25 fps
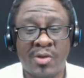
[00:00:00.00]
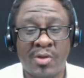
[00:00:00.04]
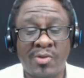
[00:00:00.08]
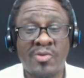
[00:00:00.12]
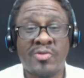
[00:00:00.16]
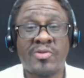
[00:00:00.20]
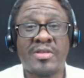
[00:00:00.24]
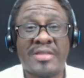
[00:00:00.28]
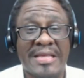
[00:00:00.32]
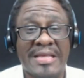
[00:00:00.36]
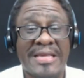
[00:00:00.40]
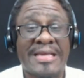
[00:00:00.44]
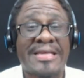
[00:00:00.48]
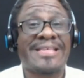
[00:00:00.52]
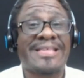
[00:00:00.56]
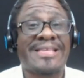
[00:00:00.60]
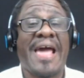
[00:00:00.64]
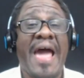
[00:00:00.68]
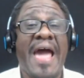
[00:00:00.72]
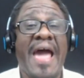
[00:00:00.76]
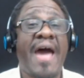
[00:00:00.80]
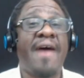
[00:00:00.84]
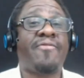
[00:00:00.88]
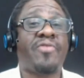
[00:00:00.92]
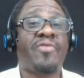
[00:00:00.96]
Those things
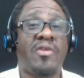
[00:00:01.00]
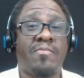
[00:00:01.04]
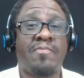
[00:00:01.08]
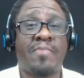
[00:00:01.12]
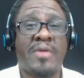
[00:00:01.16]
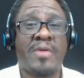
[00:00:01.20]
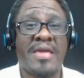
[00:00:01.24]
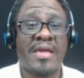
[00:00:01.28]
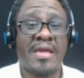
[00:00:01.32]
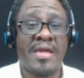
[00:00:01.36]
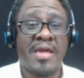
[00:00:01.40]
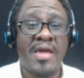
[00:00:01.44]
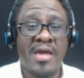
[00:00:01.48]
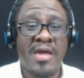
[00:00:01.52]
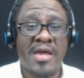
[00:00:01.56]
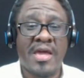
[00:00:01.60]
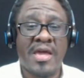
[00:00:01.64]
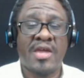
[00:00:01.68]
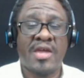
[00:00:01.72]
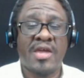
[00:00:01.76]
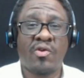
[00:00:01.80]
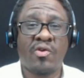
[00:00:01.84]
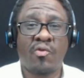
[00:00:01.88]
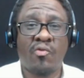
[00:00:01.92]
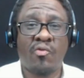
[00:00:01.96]
have to be
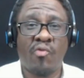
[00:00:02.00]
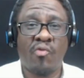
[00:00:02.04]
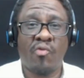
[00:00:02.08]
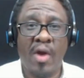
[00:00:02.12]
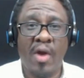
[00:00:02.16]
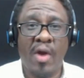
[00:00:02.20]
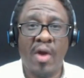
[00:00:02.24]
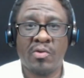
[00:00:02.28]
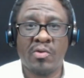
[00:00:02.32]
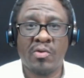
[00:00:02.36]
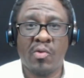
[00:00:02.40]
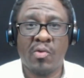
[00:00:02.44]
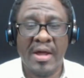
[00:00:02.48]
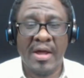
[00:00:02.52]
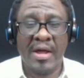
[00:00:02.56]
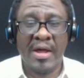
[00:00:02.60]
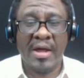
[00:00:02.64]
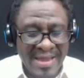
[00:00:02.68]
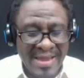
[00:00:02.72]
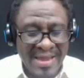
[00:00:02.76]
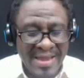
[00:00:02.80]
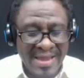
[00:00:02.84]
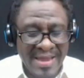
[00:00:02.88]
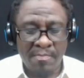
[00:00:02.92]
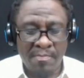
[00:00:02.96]
in your repertoire.
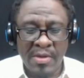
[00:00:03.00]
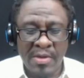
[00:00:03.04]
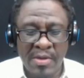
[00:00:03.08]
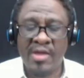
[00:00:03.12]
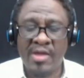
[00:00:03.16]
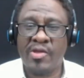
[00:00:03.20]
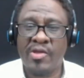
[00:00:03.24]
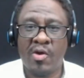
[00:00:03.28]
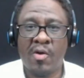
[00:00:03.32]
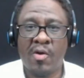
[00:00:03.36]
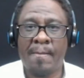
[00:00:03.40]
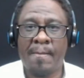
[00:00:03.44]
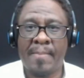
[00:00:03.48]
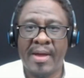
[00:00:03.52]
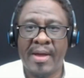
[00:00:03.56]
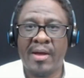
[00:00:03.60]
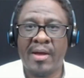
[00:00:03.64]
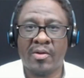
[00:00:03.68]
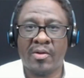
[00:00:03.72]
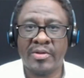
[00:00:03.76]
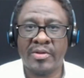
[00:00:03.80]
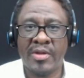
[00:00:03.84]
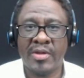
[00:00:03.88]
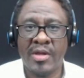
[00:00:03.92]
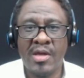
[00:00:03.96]
They got to be in your
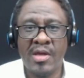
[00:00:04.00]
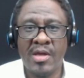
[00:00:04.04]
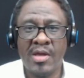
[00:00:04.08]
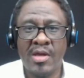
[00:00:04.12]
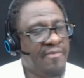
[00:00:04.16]
belt.